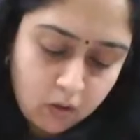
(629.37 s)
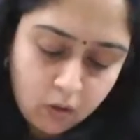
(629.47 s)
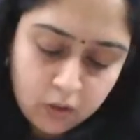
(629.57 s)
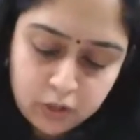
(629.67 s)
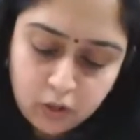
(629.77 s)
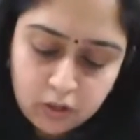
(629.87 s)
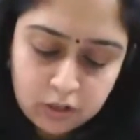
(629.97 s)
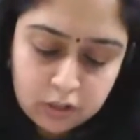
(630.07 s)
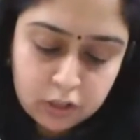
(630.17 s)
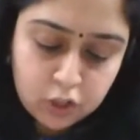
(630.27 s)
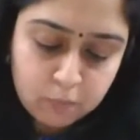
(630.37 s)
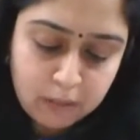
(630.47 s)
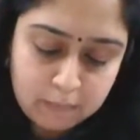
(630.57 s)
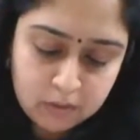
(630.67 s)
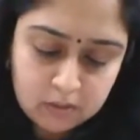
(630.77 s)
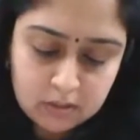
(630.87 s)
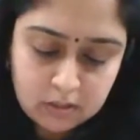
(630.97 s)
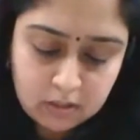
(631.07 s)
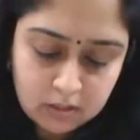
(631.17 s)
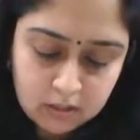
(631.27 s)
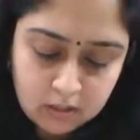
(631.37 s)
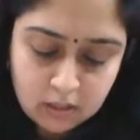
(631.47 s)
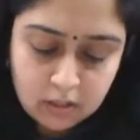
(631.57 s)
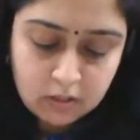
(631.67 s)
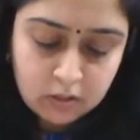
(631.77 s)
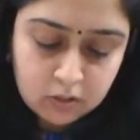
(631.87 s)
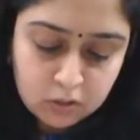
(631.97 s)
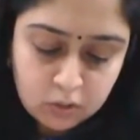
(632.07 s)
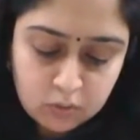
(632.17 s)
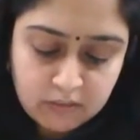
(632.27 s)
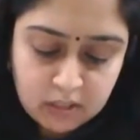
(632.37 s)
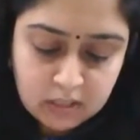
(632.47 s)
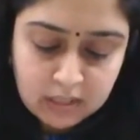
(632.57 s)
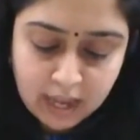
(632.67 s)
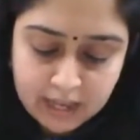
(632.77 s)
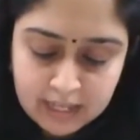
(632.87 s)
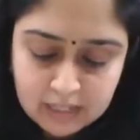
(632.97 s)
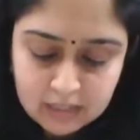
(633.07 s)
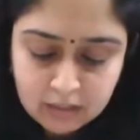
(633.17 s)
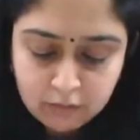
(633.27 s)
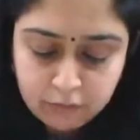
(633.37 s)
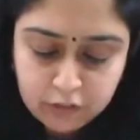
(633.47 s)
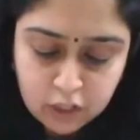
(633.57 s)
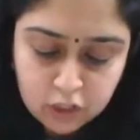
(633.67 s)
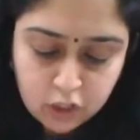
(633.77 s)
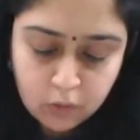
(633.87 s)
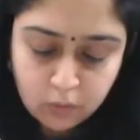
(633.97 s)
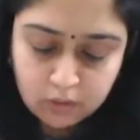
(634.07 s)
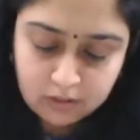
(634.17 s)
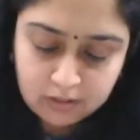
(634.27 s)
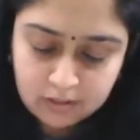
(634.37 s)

on your tissue papers, to give it a nice finished look.